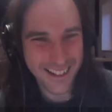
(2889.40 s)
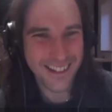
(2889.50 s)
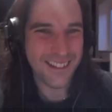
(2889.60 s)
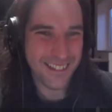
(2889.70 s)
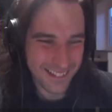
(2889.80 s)

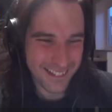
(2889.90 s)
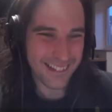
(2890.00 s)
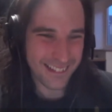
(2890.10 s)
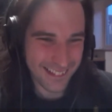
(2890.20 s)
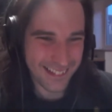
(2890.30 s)
hates
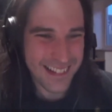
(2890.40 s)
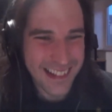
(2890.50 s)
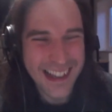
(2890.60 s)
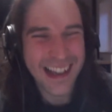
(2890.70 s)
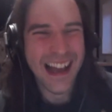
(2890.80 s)
me, like
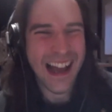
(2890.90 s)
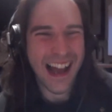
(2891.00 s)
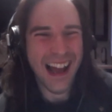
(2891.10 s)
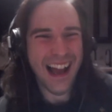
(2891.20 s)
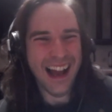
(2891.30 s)
nobody
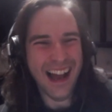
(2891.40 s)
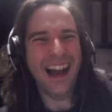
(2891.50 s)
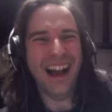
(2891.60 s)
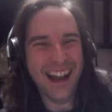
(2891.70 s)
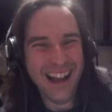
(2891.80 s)
like,
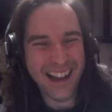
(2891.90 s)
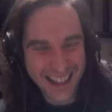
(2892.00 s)
and